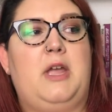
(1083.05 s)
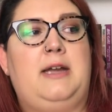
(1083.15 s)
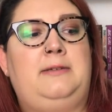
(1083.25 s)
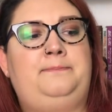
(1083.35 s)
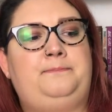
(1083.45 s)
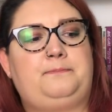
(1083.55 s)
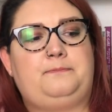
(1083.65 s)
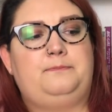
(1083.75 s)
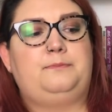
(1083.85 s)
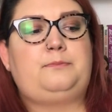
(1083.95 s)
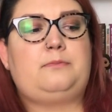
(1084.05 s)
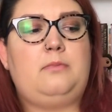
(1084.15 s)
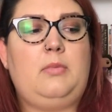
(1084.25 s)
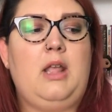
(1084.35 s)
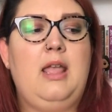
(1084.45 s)
Um,
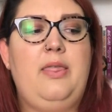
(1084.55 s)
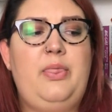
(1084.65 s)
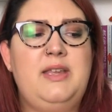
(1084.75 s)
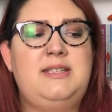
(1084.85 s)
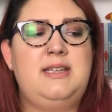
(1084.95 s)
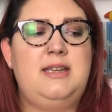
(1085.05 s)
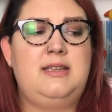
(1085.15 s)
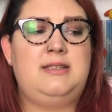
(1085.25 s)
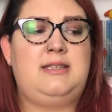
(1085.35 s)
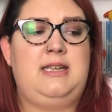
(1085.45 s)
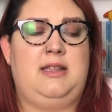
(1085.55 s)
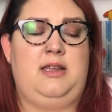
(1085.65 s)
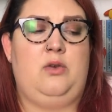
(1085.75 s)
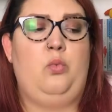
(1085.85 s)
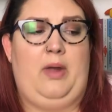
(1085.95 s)
this is
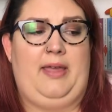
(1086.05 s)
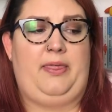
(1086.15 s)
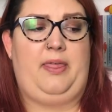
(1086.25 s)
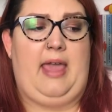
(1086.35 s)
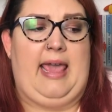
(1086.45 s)
dealing with